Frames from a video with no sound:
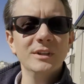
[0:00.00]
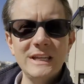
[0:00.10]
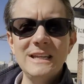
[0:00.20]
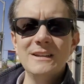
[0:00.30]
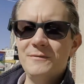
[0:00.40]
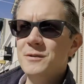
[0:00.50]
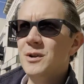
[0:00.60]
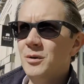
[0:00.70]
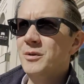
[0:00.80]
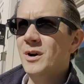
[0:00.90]
LEED, if you
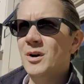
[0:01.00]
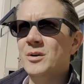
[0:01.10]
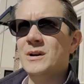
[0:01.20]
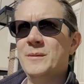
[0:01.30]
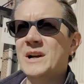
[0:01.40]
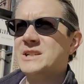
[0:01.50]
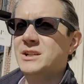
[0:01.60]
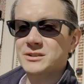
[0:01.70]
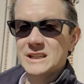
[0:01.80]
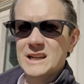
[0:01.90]
don't know, I'm
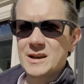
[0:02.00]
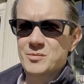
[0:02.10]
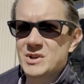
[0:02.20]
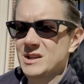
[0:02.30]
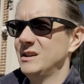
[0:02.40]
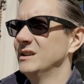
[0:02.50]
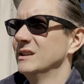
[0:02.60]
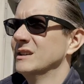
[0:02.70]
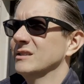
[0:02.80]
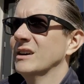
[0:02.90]
actually a LEED
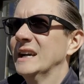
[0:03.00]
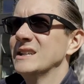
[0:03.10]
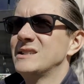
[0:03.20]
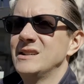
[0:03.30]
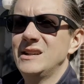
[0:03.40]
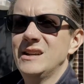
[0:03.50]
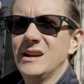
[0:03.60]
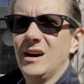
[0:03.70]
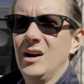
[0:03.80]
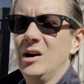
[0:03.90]
AP legacy.
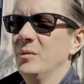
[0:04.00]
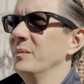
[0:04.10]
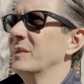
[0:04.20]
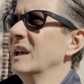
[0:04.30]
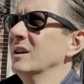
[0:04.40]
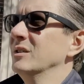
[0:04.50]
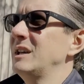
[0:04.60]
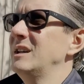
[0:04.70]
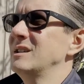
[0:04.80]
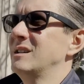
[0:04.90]

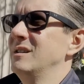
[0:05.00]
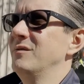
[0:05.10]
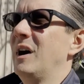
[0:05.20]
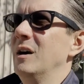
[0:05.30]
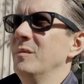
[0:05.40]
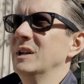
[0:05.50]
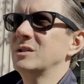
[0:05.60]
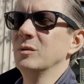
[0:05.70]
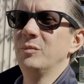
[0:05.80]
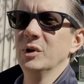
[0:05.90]
LEED is an
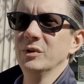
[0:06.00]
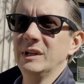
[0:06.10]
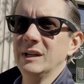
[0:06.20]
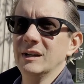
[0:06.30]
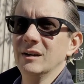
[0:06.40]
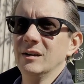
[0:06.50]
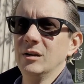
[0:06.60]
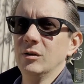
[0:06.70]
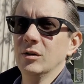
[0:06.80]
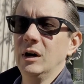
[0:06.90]
environmental building
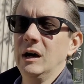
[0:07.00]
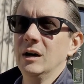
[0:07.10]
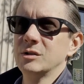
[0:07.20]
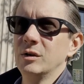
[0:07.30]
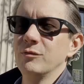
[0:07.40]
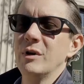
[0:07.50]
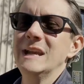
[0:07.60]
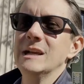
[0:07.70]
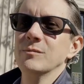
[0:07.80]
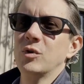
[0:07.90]
sort of
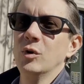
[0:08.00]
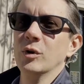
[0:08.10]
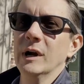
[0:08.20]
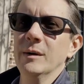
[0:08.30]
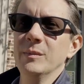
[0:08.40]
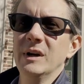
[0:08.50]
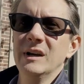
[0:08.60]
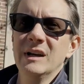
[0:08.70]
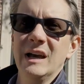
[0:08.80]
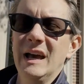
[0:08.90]
rating program,
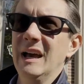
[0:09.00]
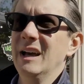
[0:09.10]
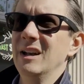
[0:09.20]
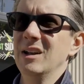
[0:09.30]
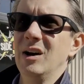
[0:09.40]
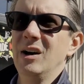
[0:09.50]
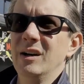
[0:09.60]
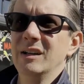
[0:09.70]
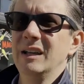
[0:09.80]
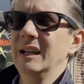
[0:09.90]
and
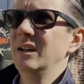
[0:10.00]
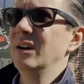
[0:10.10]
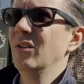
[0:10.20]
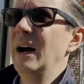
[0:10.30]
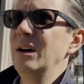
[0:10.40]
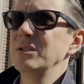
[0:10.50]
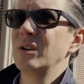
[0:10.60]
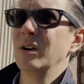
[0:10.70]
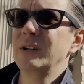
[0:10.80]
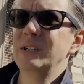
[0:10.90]
it allows
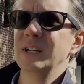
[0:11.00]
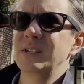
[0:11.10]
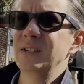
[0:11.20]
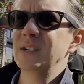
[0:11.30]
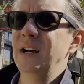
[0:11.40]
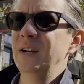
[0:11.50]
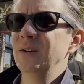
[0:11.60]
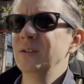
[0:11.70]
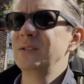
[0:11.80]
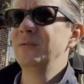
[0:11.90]
architects,
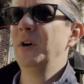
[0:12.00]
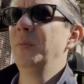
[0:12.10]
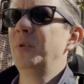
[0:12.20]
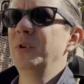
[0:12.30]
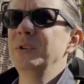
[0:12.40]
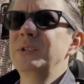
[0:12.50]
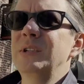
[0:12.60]
designers, developers